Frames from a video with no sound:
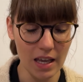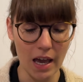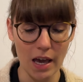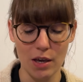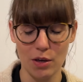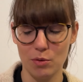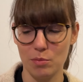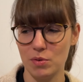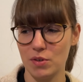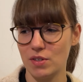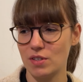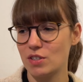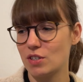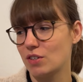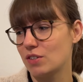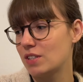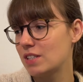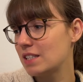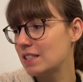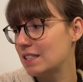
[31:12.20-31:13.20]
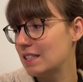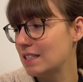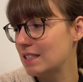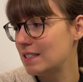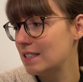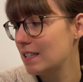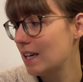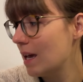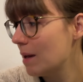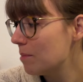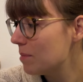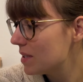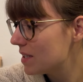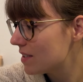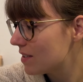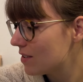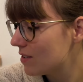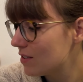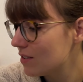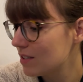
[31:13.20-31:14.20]
I hope you enjoyed this
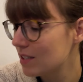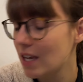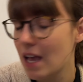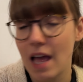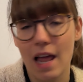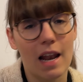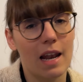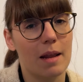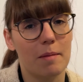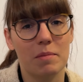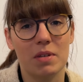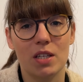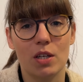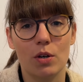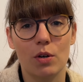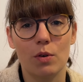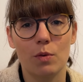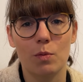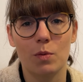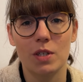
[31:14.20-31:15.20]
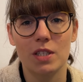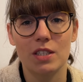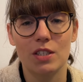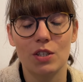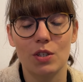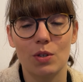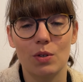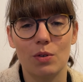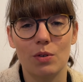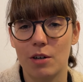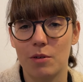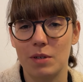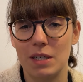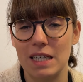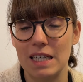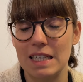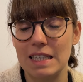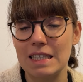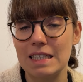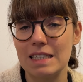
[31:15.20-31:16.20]
episode. Let me know what you're
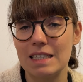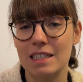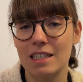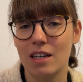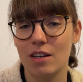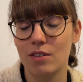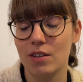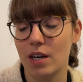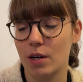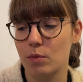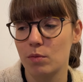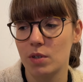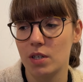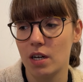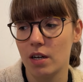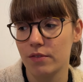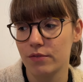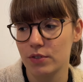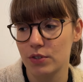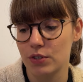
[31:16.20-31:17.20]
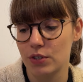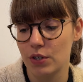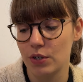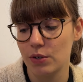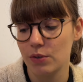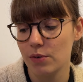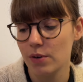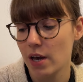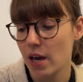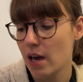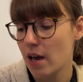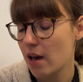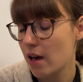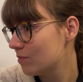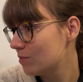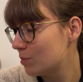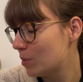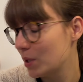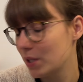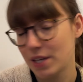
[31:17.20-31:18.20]
currently knitting on. I would love to know.
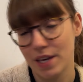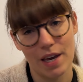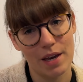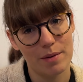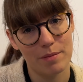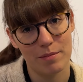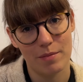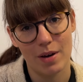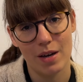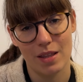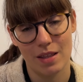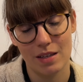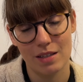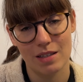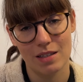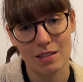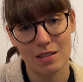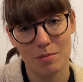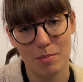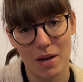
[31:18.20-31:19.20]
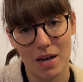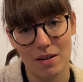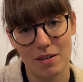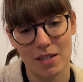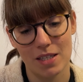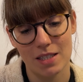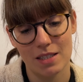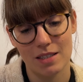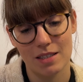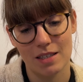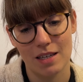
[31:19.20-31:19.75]
But yeah, I think that's about it.